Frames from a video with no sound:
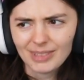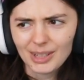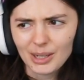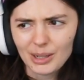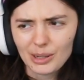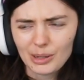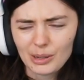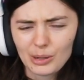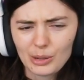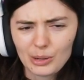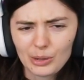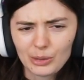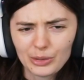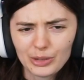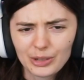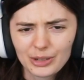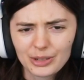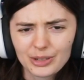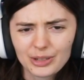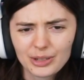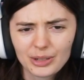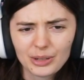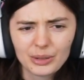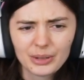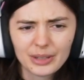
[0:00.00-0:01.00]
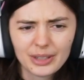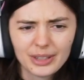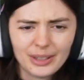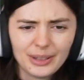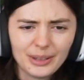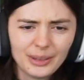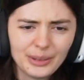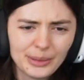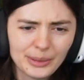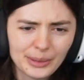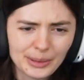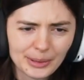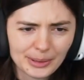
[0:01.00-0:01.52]
Oh, they're so
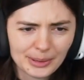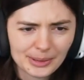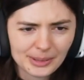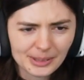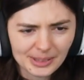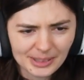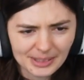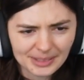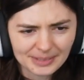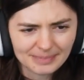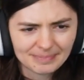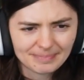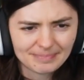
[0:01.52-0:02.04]
cute.